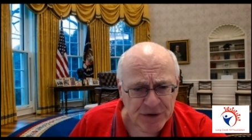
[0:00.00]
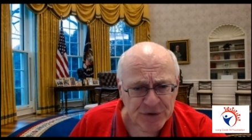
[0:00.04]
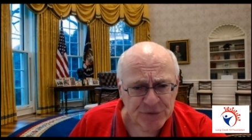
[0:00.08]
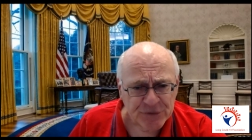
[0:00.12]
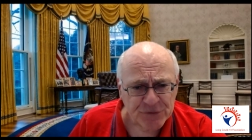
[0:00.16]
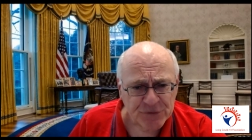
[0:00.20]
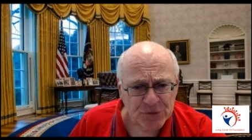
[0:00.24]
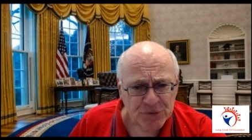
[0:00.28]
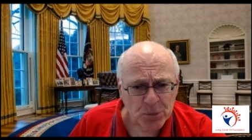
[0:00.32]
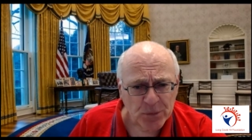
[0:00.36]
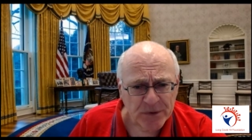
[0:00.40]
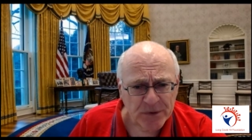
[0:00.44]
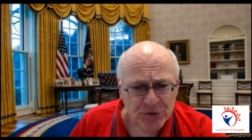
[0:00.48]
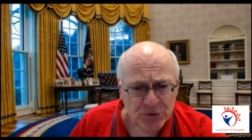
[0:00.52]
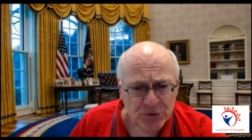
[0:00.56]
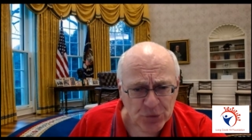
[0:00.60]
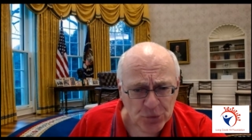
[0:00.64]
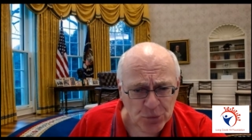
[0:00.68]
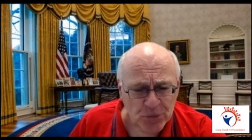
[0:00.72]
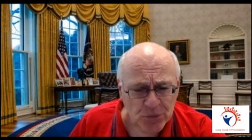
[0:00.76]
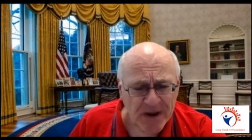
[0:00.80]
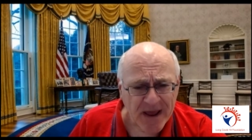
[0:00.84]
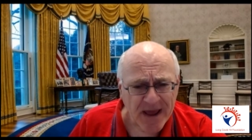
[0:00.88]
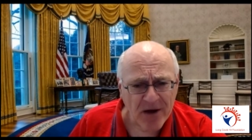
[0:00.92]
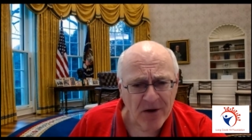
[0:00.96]
So we
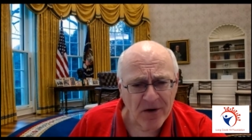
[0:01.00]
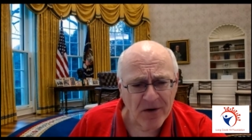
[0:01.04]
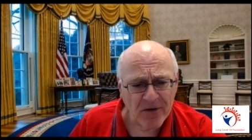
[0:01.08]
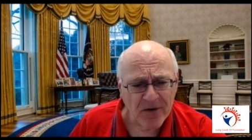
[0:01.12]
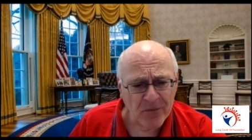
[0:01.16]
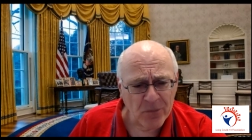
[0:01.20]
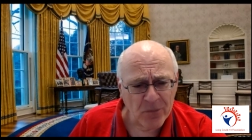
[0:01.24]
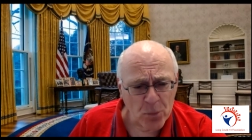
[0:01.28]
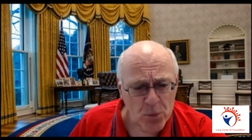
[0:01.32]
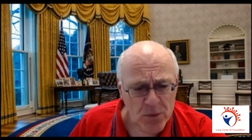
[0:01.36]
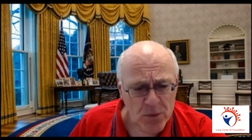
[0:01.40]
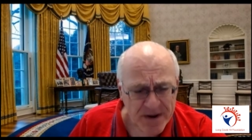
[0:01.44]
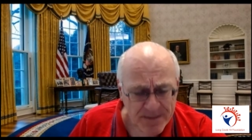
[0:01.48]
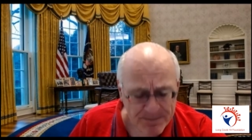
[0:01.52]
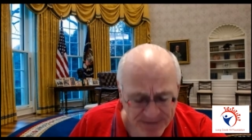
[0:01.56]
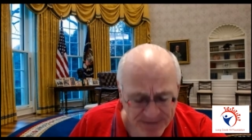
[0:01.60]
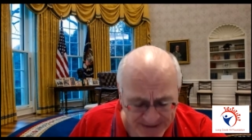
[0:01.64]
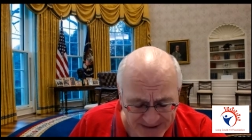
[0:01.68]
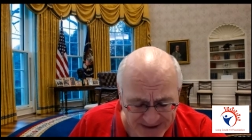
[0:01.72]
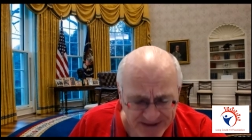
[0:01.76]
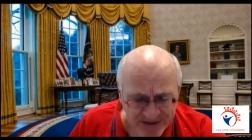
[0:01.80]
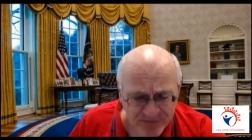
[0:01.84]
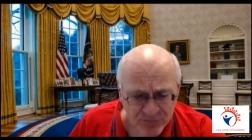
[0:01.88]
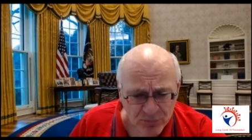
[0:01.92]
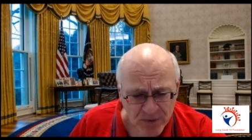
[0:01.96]
do now, we
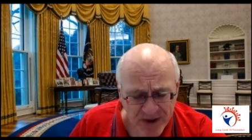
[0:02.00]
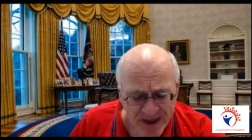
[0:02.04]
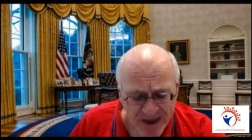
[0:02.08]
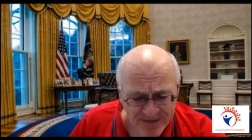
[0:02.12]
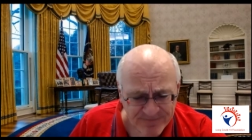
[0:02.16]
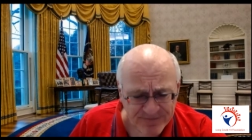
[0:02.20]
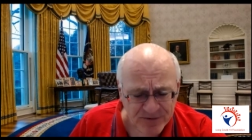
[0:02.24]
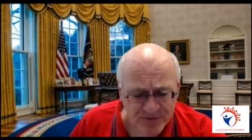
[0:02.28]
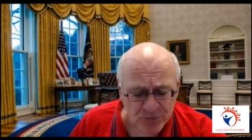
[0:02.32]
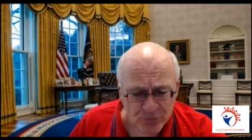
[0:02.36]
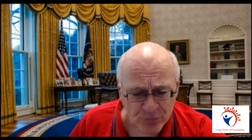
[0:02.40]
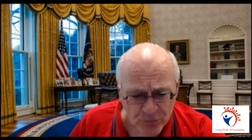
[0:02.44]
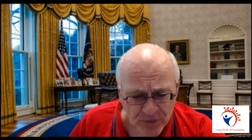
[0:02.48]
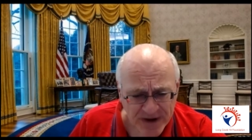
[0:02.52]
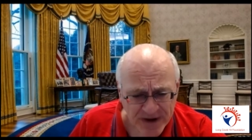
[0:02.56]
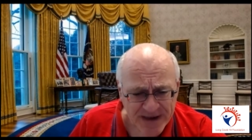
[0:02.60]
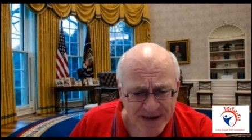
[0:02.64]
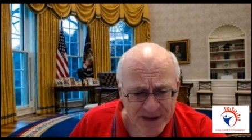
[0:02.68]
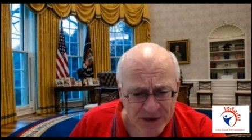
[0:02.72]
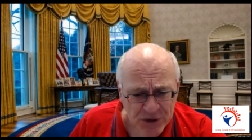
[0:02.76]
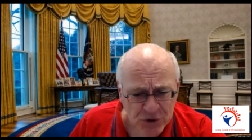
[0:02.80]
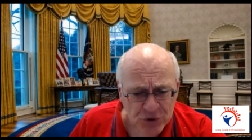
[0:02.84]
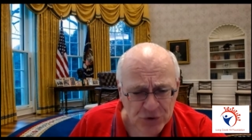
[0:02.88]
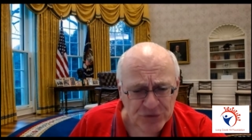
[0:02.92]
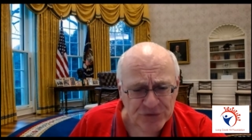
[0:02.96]
believe we have a
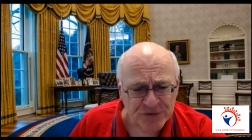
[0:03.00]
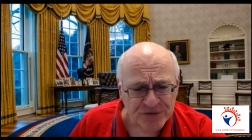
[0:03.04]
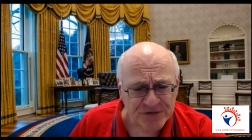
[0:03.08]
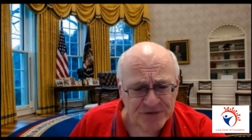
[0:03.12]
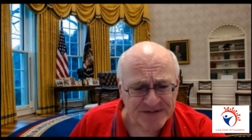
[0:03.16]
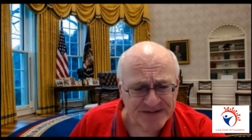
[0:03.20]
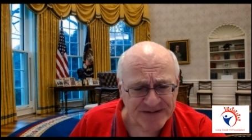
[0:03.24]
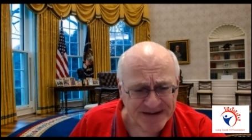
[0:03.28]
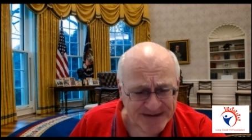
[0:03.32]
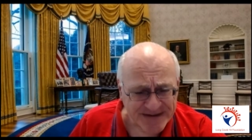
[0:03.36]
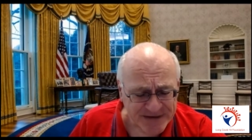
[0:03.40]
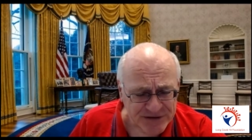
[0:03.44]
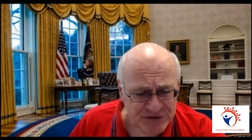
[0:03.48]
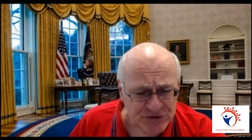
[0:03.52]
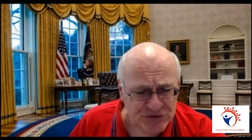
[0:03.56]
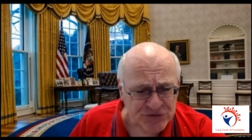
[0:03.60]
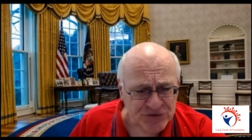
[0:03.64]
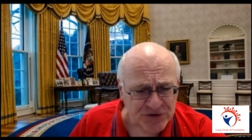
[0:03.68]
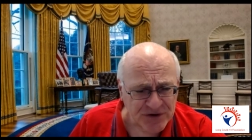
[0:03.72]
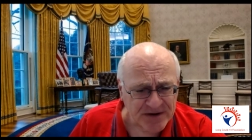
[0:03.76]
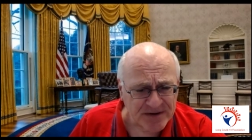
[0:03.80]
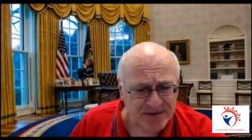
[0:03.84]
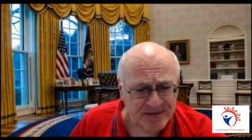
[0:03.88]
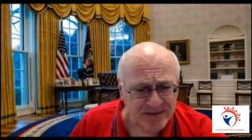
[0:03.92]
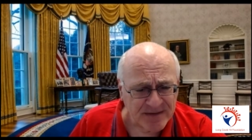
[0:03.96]
really good
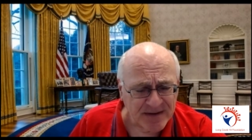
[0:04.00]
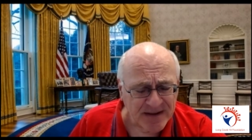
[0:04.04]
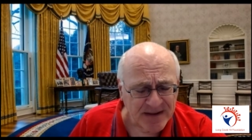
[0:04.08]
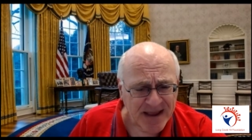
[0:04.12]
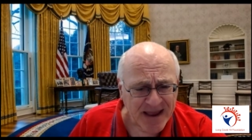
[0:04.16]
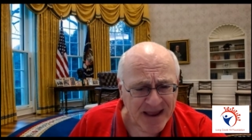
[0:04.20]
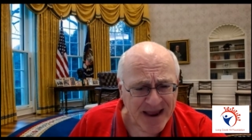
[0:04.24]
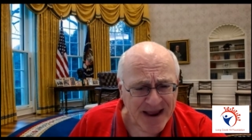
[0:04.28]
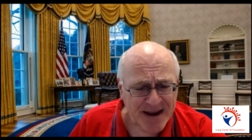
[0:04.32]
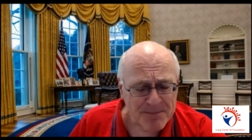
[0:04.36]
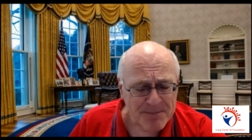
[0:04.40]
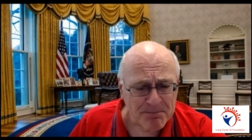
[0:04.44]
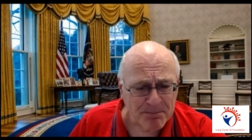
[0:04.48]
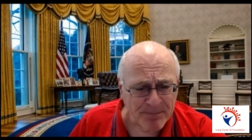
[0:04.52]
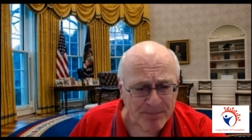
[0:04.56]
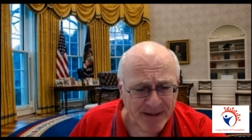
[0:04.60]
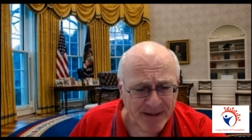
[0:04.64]
signature and